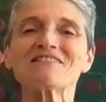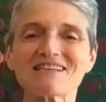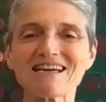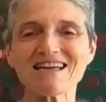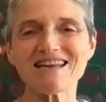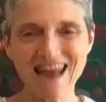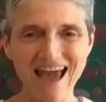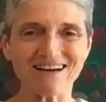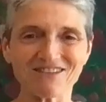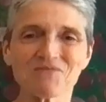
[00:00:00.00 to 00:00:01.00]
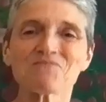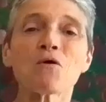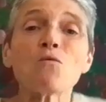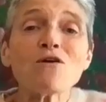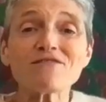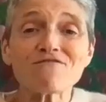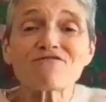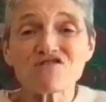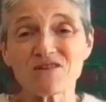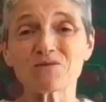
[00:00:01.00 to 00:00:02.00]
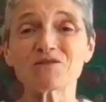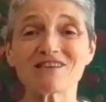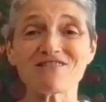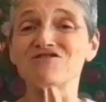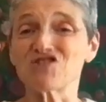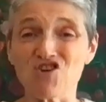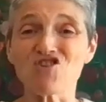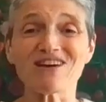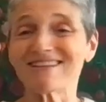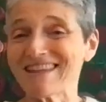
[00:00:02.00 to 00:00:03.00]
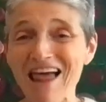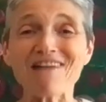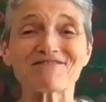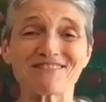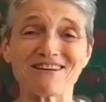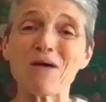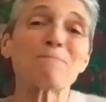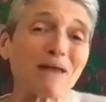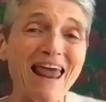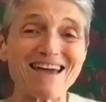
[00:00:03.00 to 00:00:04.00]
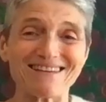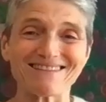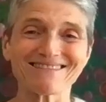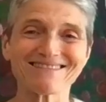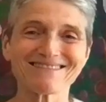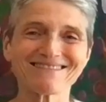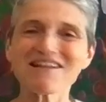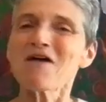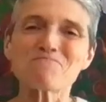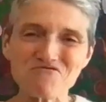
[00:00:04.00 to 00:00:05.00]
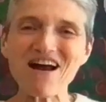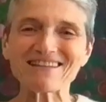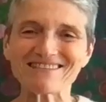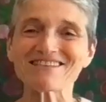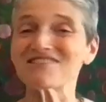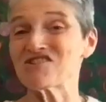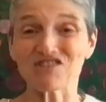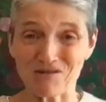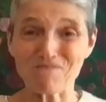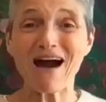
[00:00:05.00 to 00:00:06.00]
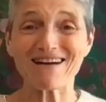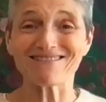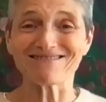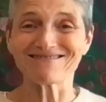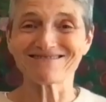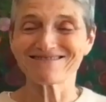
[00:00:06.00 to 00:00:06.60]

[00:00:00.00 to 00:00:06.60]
to connect with the frequency of joy and laughter and play and practice your smiling.